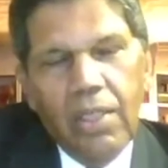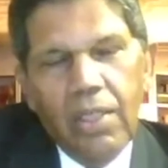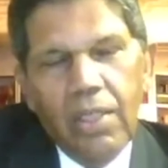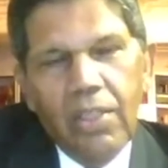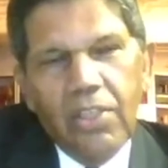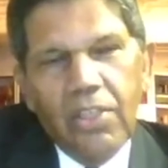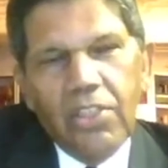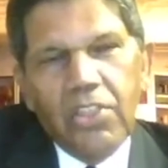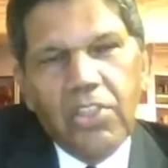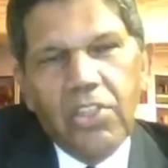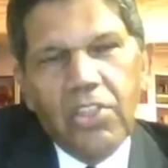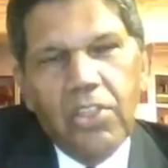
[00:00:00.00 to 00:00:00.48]

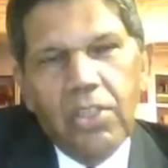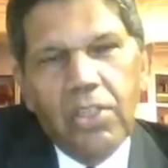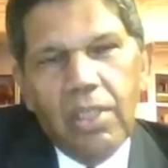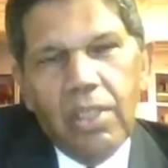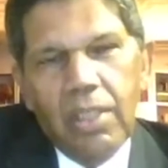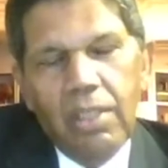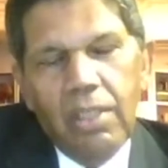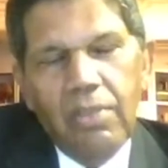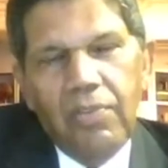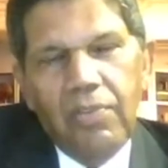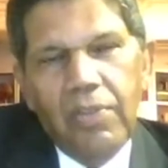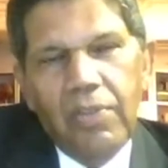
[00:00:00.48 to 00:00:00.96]
the
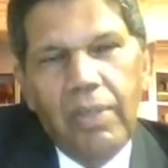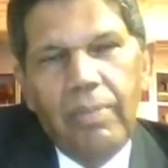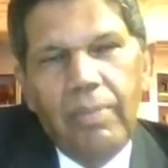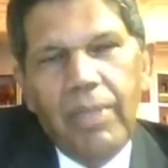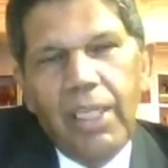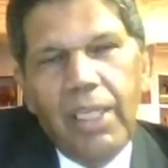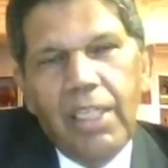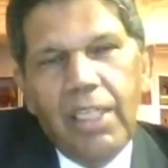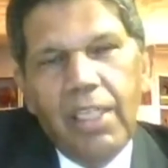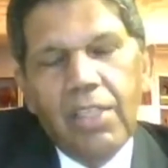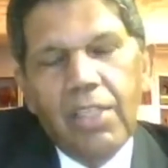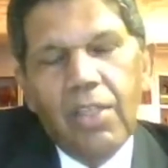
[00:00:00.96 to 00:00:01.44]
circle of
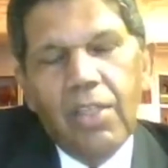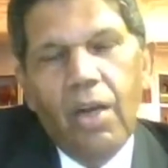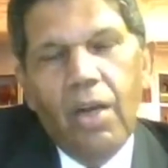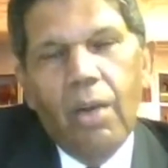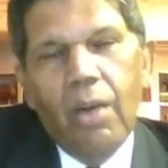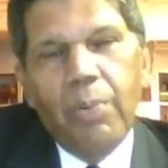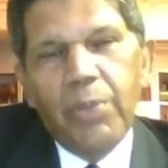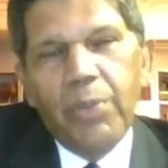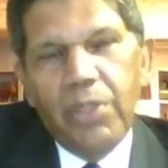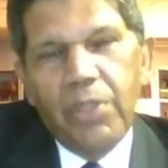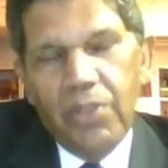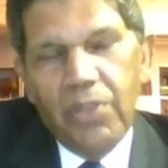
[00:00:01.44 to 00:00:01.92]
immediate
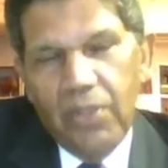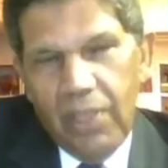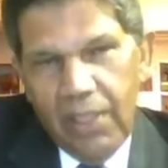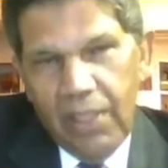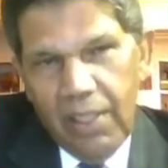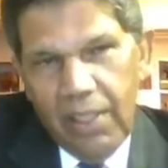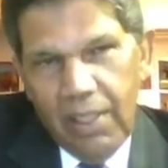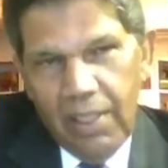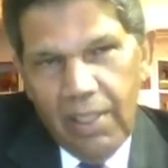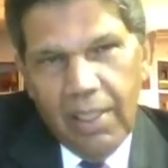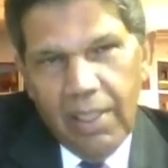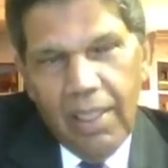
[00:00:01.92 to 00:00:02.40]

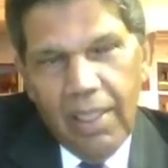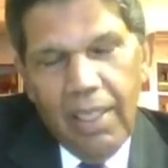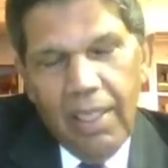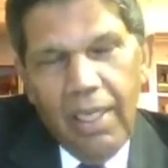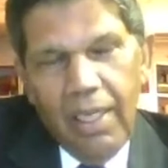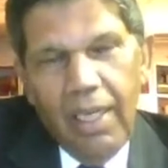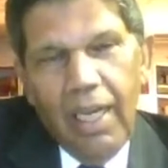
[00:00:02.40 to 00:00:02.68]
opportunities.